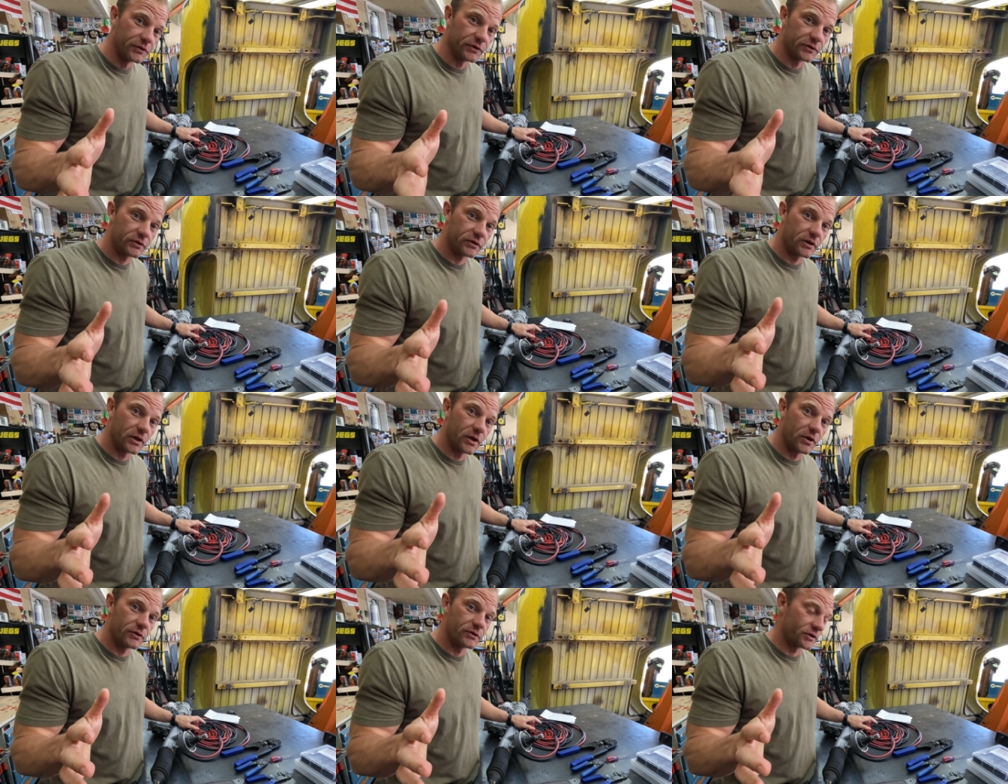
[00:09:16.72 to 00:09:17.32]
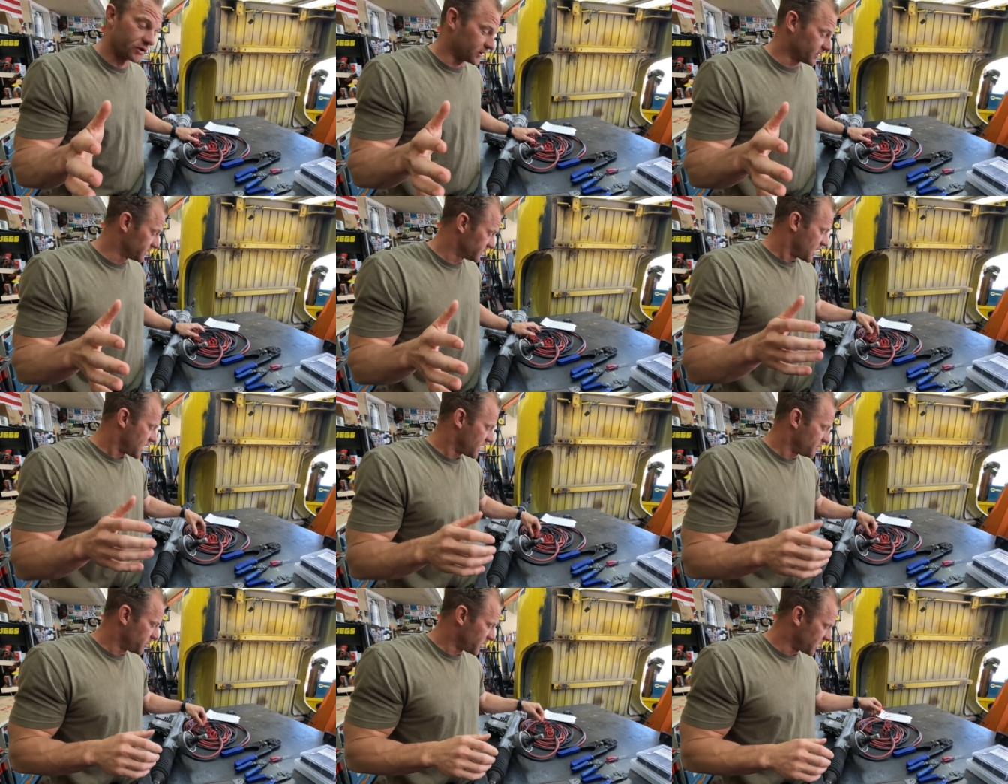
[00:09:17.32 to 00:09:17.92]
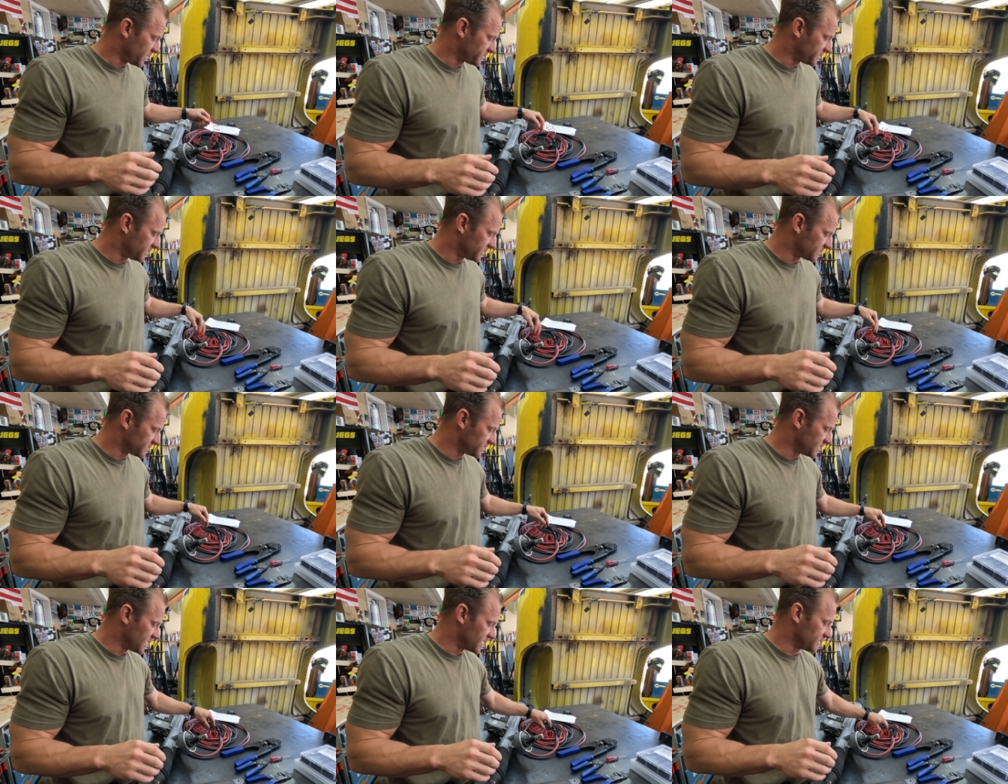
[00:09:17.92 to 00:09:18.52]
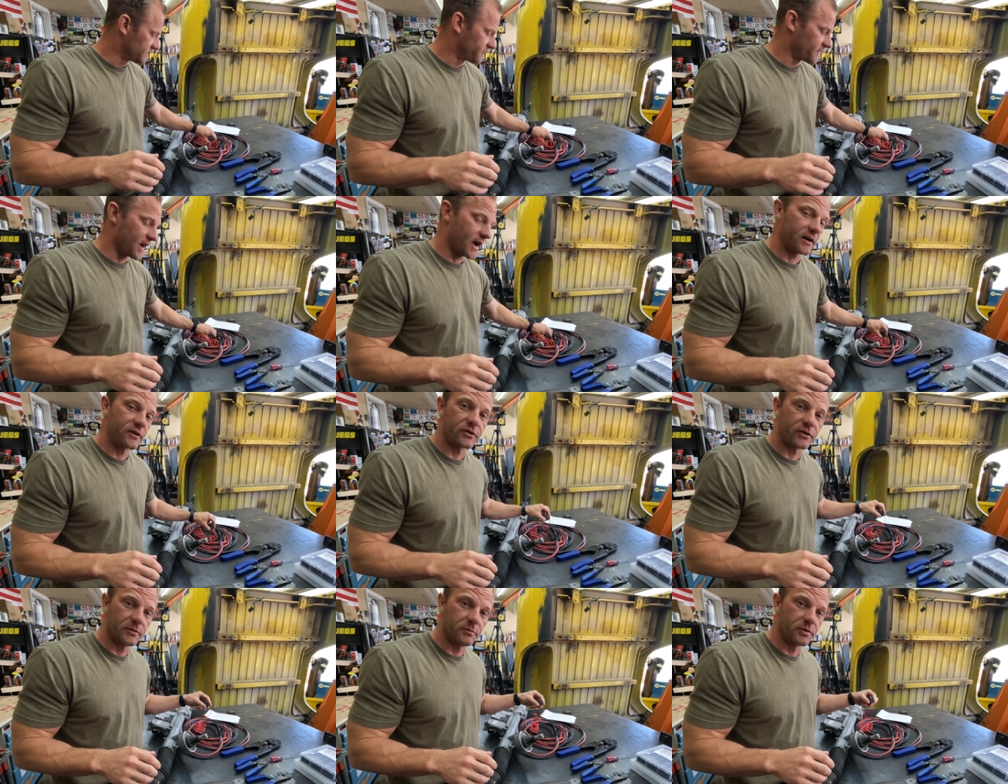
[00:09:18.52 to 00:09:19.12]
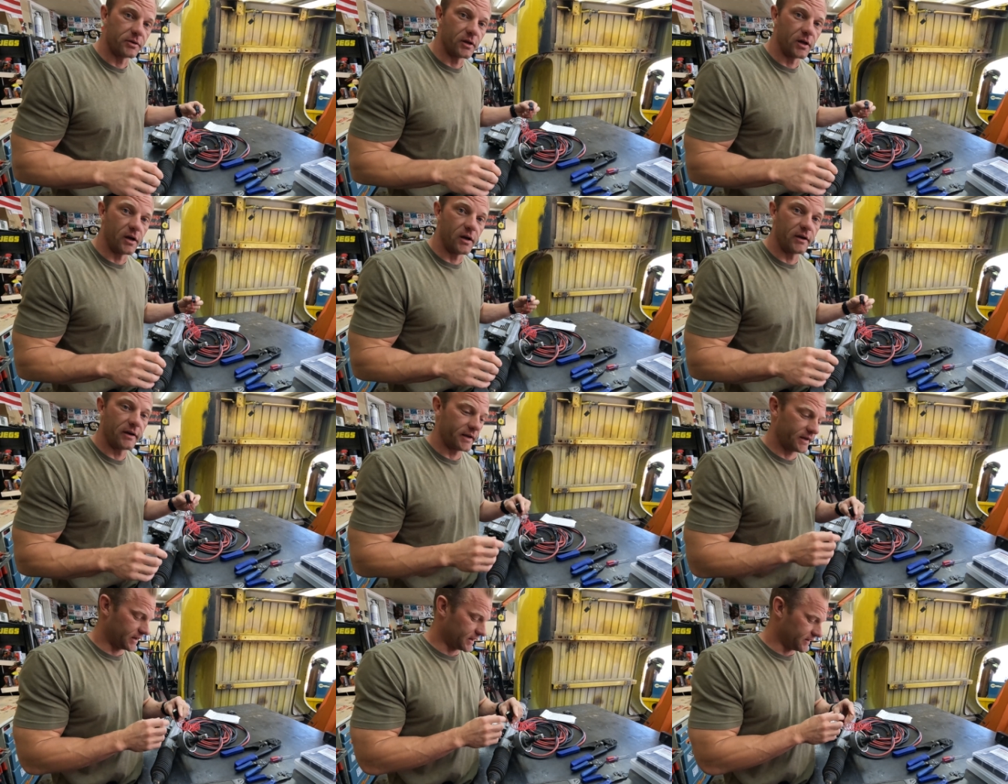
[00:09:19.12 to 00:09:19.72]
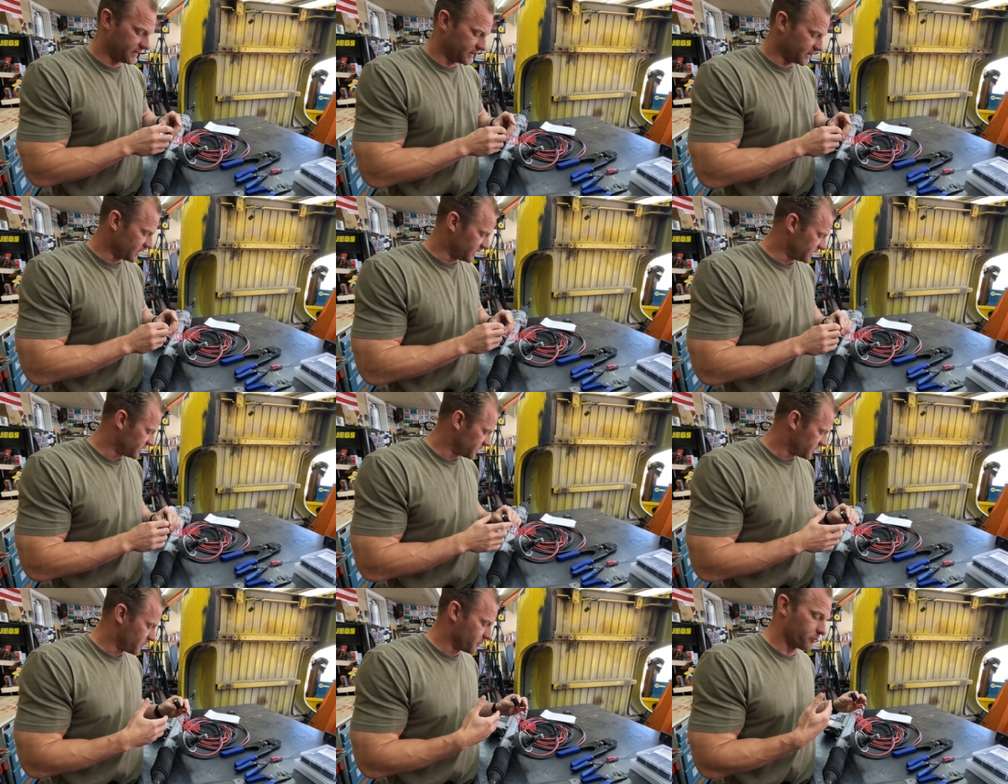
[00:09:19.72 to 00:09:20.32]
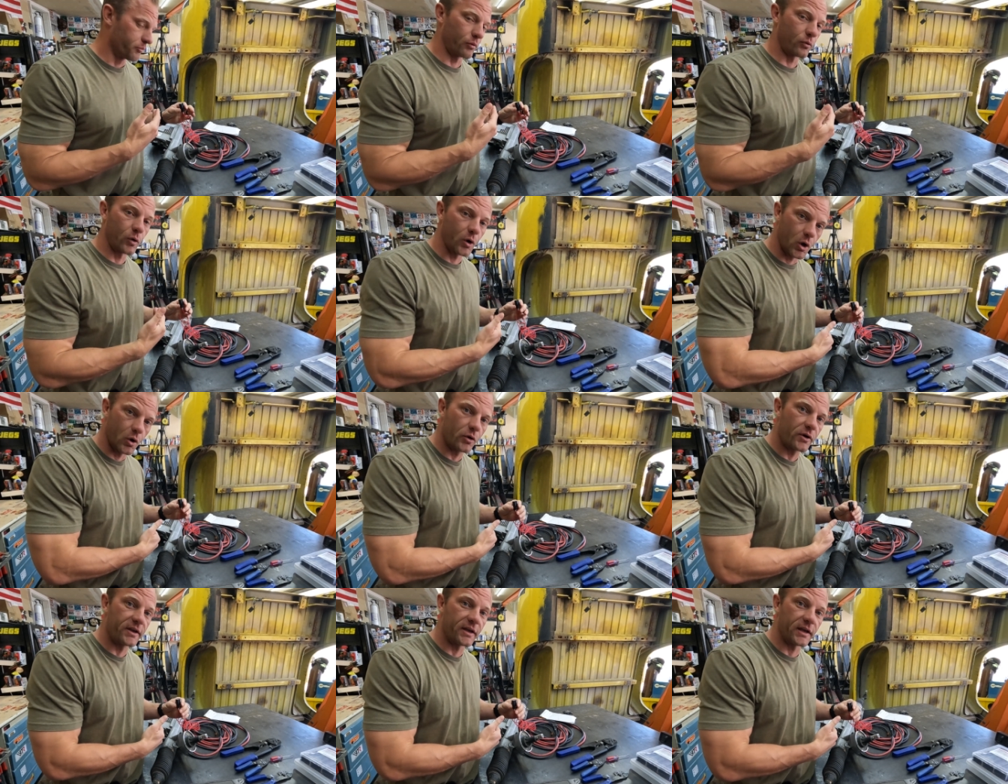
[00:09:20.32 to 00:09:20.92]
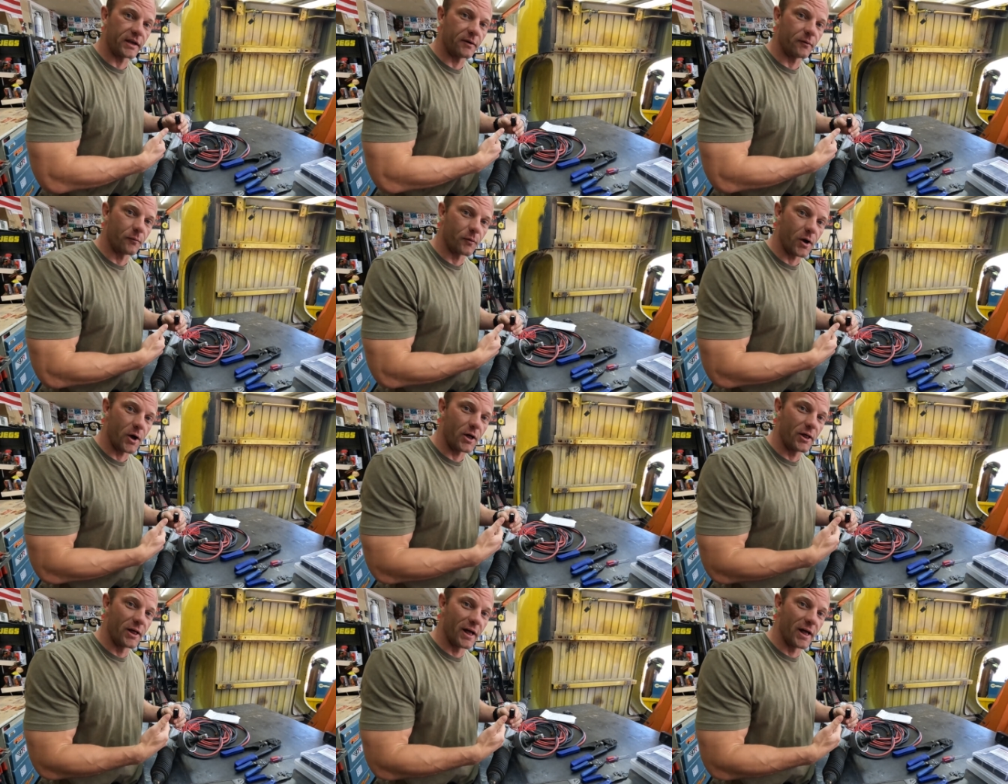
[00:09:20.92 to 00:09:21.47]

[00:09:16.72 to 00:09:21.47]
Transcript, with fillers: disclosure, I bought this nice factory plug and then broke it while